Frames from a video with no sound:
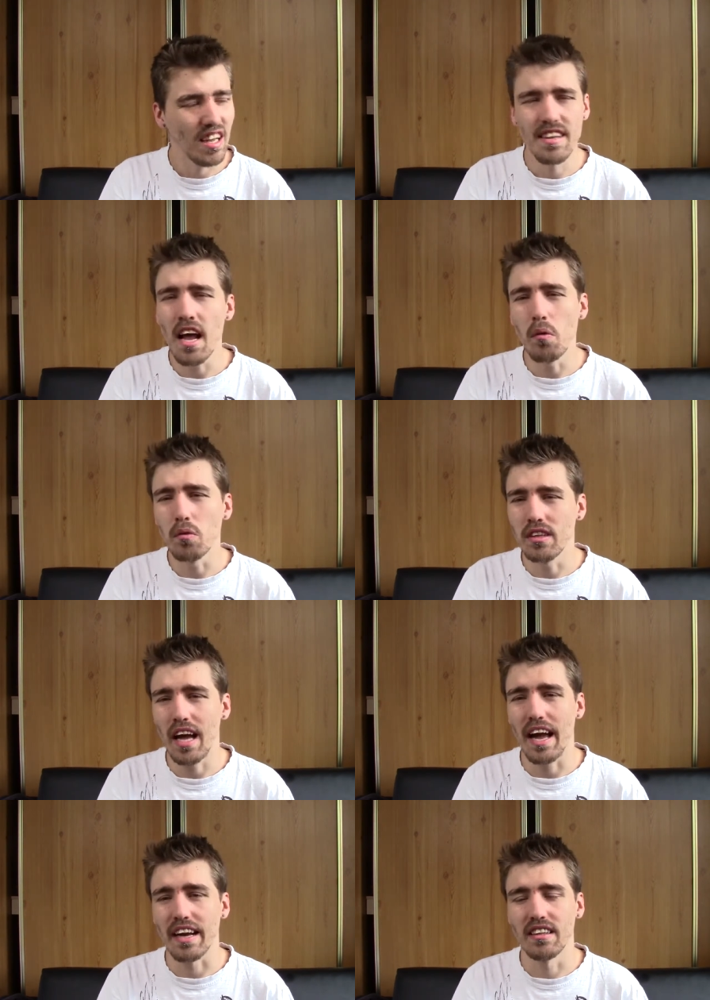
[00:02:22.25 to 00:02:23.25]
note
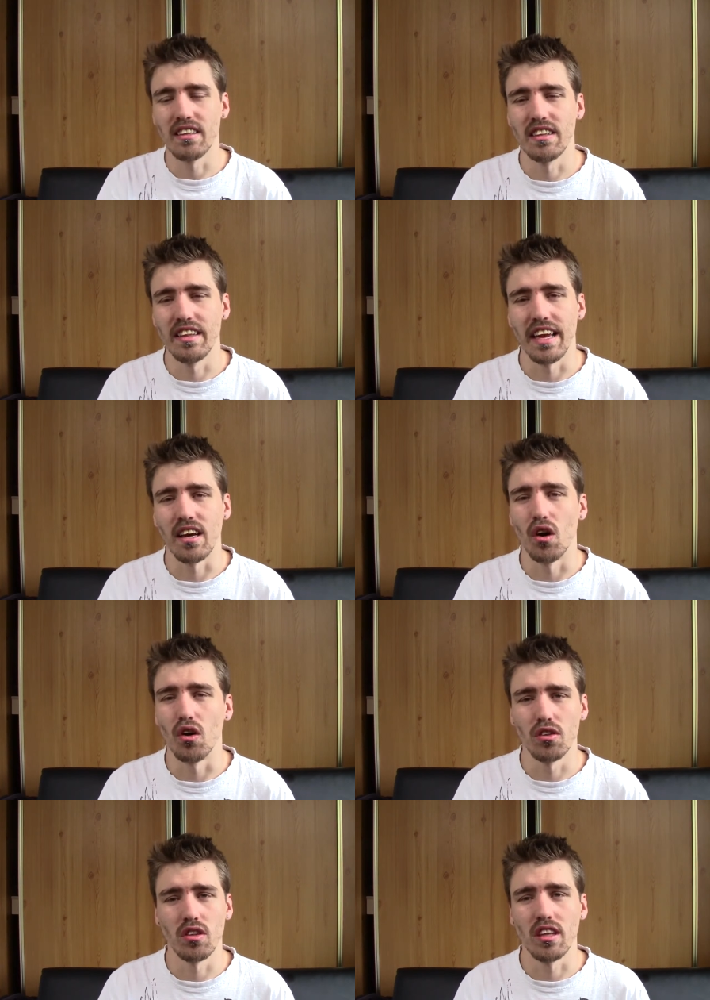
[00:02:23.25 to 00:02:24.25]
text thing
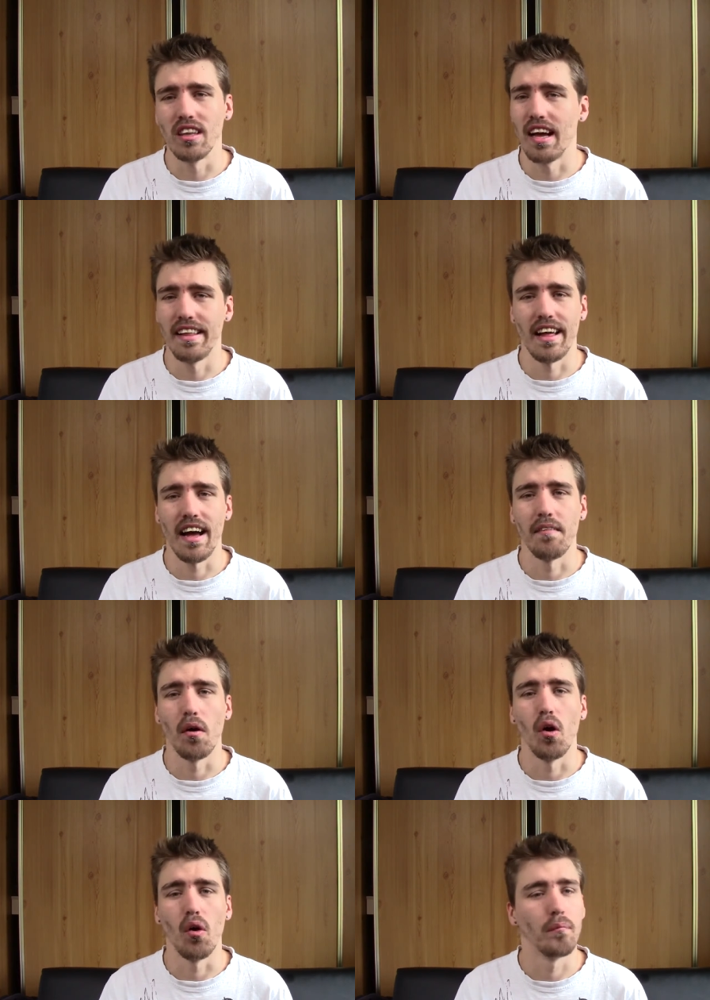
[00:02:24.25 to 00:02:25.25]
or something like that,
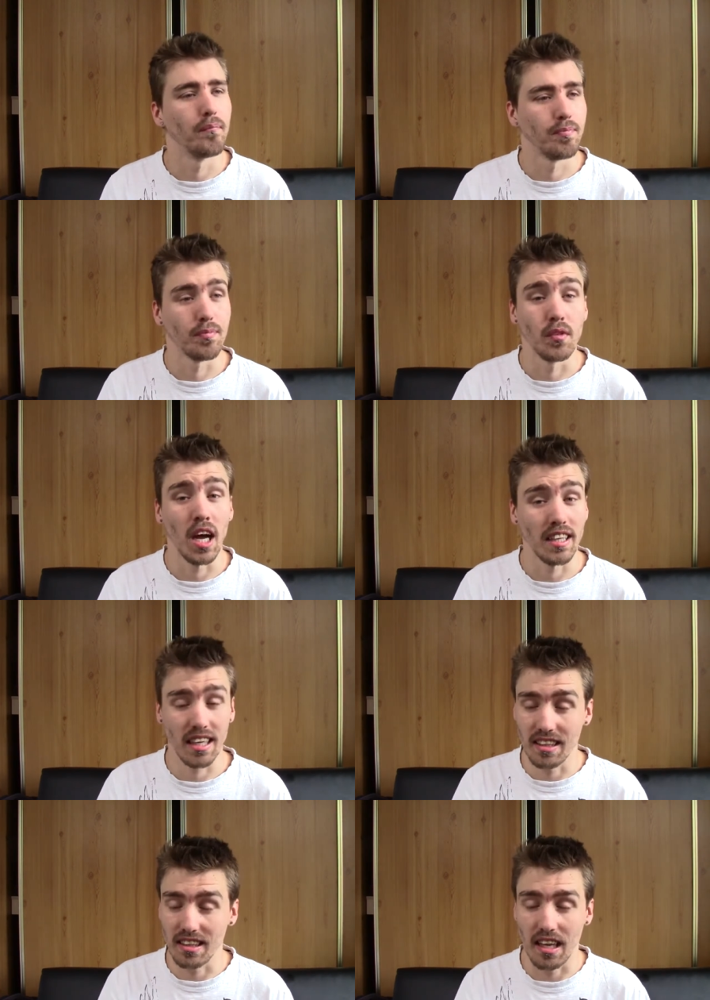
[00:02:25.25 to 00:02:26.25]
or 9
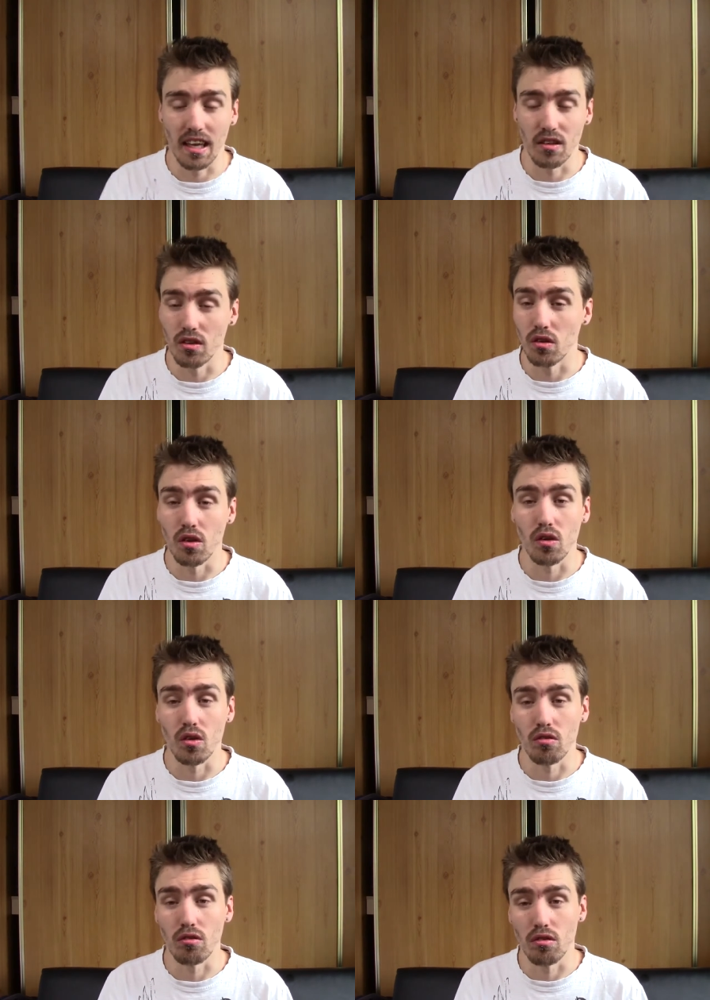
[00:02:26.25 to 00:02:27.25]
times out of 10 I'll just use
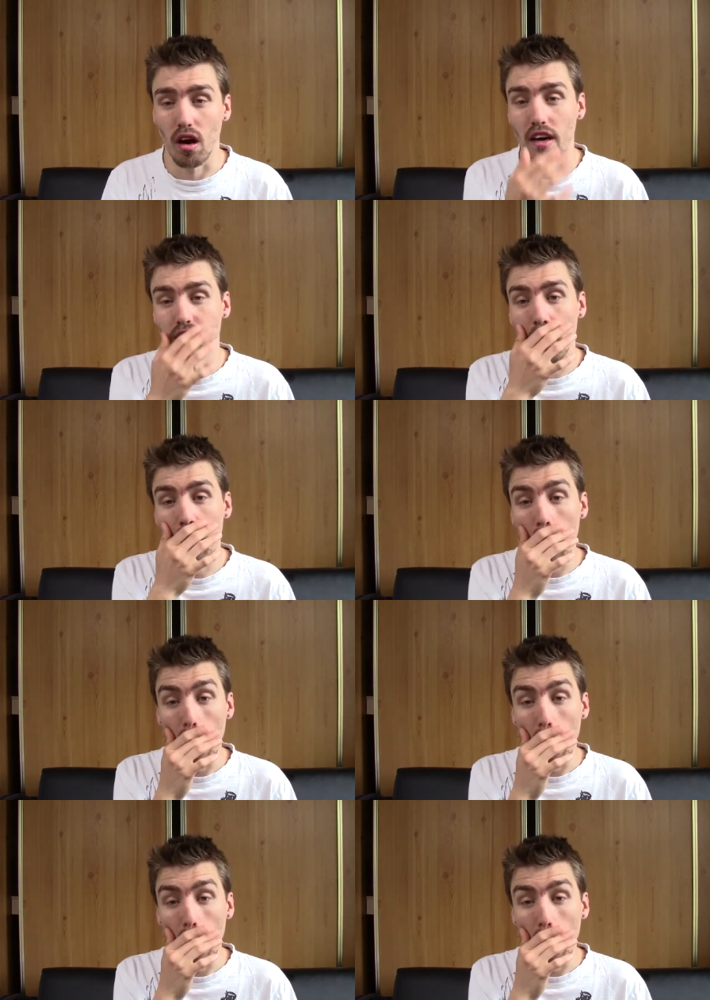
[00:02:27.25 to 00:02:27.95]
Google Drive.